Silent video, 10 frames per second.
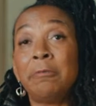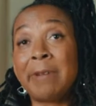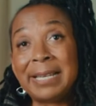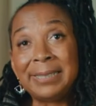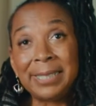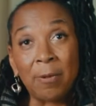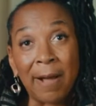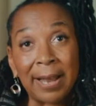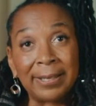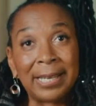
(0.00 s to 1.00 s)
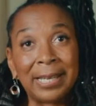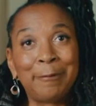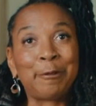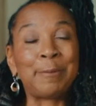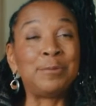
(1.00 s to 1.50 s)
race
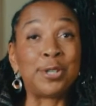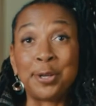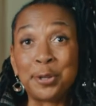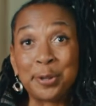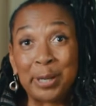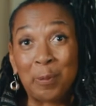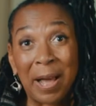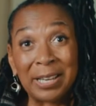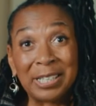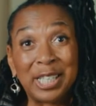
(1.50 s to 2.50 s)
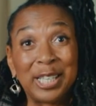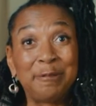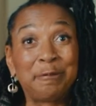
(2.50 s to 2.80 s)
equality from gender equality,